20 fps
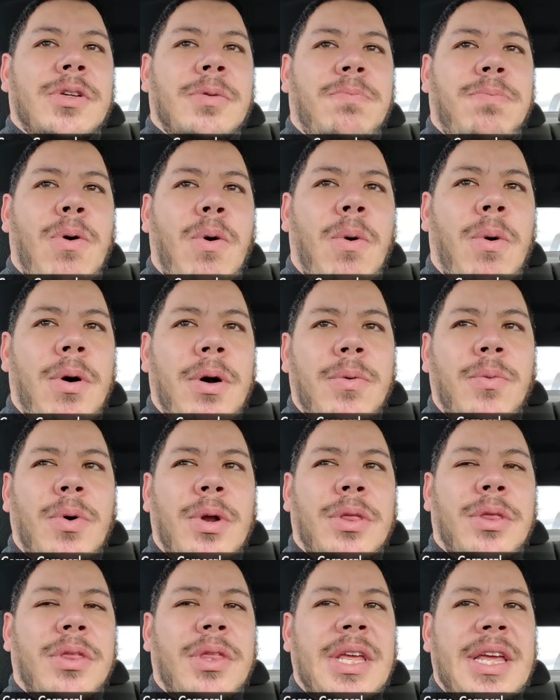support,
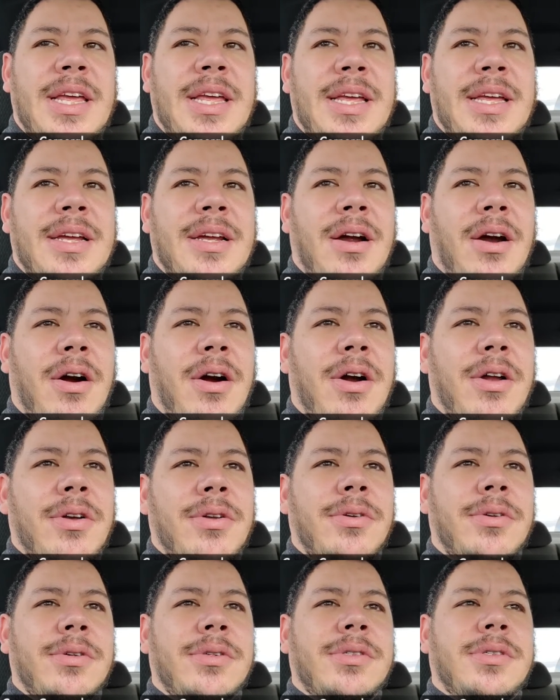with the
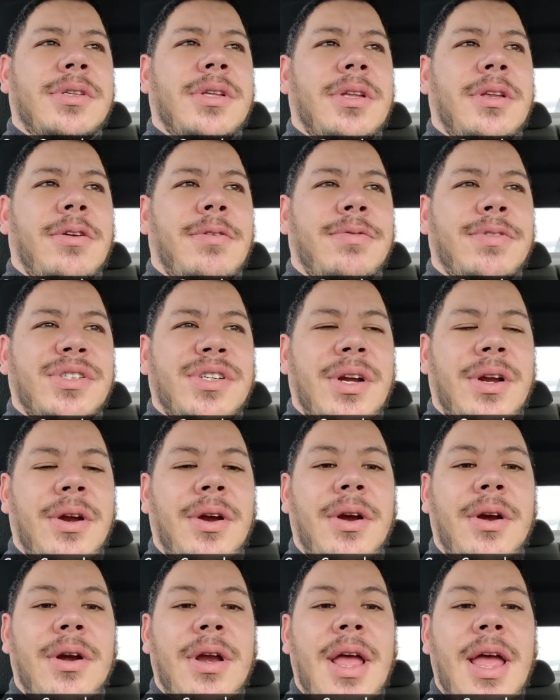articles that you've
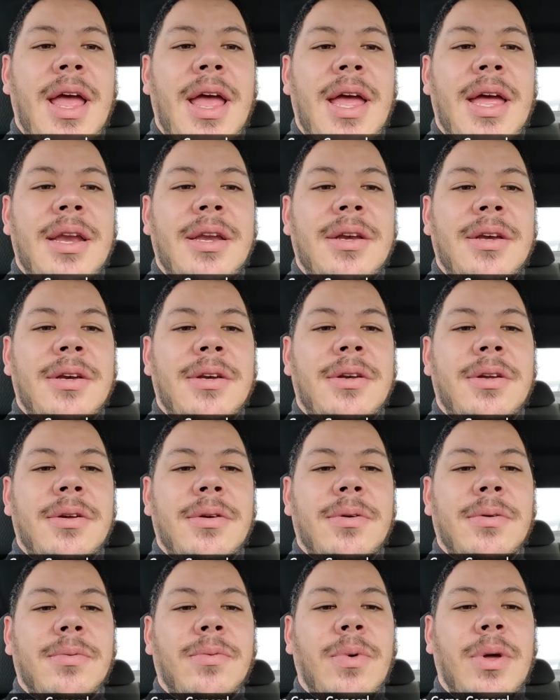shared, and
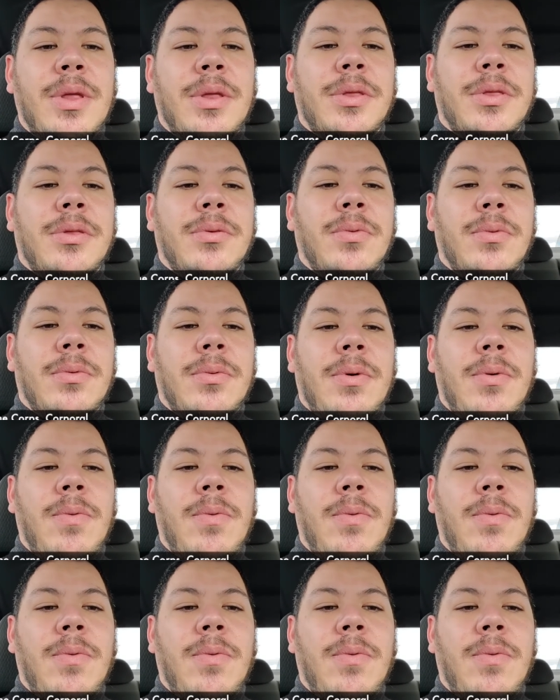with